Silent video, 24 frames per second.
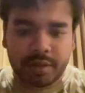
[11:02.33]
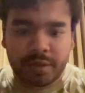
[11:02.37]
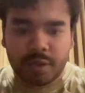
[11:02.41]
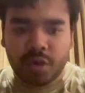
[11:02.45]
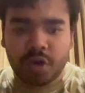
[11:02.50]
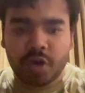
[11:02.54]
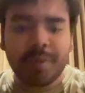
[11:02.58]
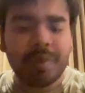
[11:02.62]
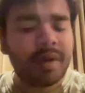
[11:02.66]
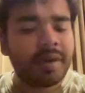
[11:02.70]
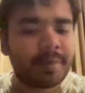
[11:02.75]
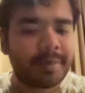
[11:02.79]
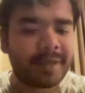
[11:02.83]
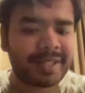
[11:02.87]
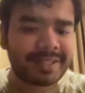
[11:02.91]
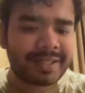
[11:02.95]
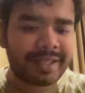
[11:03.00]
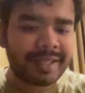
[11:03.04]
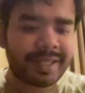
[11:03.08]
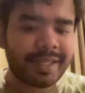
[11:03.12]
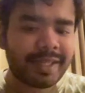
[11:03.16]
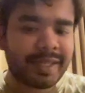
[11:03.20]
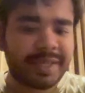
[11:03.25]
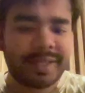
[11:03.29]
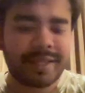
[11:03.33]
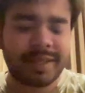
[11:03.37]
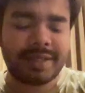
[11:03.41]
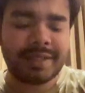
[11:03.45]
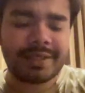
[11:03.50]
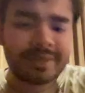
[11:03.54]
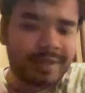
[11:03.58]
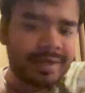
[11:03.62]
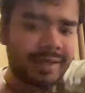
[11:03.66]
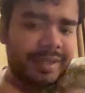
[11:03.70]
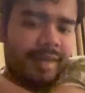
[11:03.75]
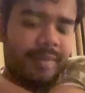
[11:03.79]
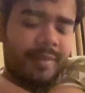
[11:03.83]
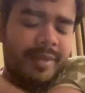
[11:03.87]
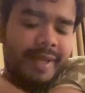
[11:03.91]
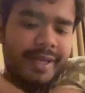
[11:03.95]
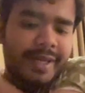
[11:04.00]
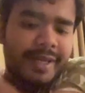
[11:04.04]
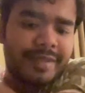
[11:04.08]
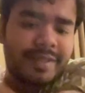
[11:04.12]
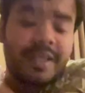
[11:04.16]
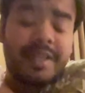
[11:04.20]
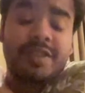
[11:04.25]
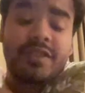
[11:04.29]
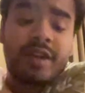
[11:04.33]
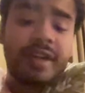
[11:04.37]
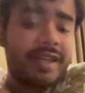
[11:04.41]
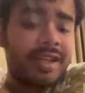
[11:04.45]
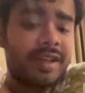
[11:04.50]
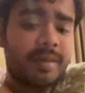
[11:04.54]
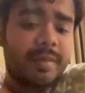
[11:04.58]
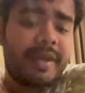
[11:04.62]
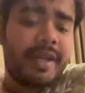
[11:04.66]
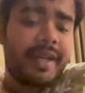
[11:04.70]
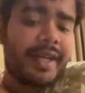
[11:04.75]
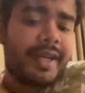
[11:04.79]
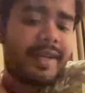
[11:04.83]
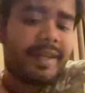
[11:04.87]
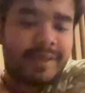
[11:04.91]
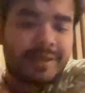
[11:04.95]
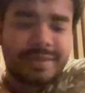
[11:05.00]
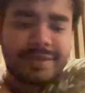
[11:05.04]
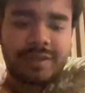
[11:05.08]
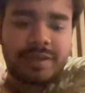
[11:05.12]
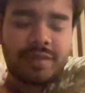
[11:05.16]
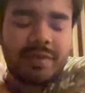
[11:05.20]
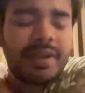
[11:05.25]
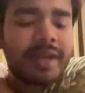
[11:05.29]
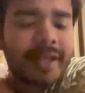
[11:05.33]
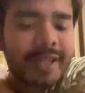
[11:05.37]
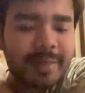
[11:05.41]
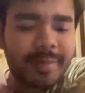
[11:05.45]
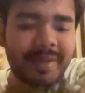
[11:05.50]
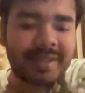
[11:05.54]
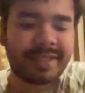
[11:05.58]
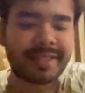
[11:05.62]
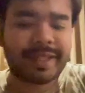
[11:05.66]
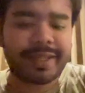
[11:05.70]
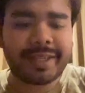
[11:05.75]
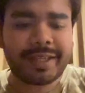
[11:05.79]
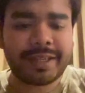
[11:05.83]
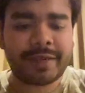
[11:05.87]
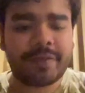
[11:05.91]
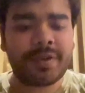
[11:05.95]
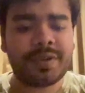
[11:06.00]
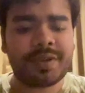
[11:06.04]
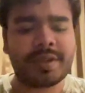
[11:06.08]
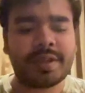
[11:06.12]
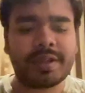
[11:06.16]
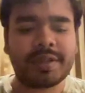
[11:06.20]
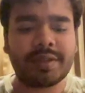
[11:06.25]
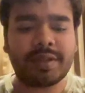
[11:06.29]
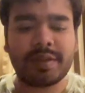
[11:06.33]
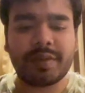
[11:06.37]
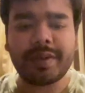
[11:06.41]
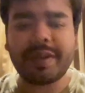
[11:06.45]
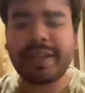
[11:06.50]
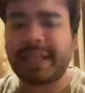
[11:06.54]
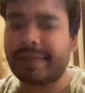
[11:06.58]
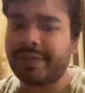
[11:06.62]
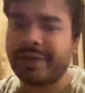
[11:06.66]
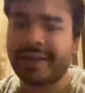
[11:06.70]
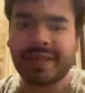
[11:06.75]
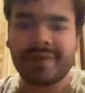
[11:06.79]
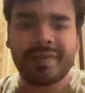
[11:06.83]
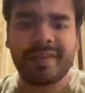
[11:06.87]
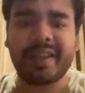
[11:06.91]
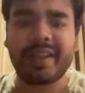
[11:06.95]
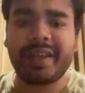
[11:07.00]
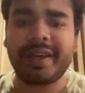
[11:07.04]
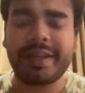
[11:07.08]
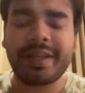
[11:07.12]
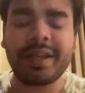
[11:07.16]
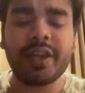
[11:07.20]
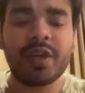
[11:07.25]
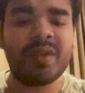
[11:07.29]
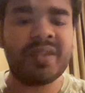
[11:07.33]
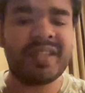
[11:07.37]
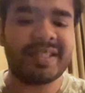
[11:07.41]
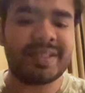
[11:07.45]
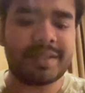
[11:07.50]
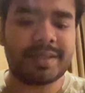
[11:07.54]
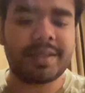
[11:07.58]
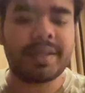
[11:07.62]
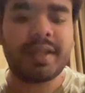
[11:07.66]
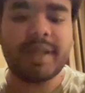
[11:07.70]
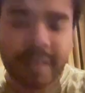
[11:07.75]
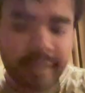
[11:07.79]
NodeMon basically does not terminate the server. It basically refreshes the server every time we are creating a new changes.